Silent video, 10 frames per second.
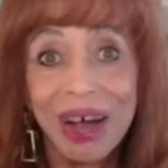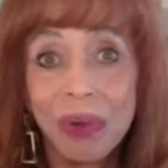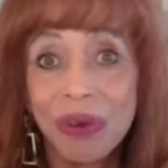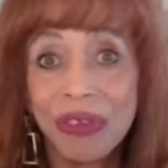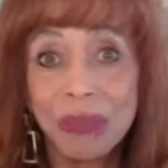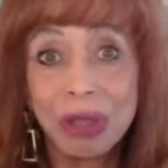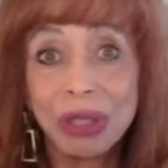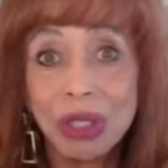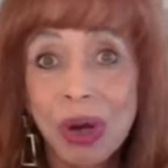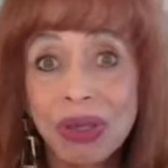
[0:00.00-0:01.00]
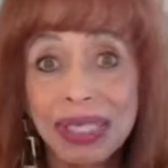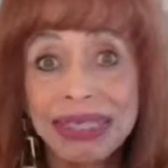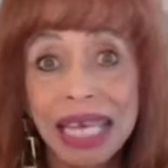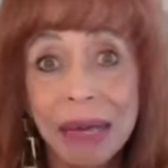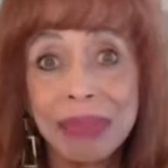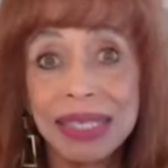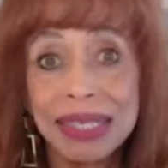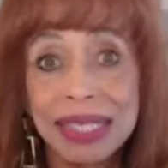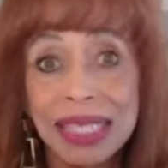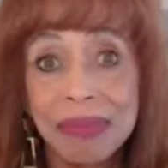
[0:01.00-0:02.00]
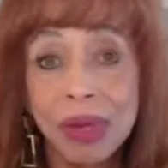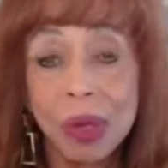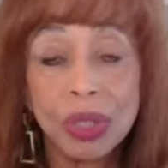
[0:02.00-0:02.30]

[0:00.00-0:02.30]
One of the most toxic substances is mold,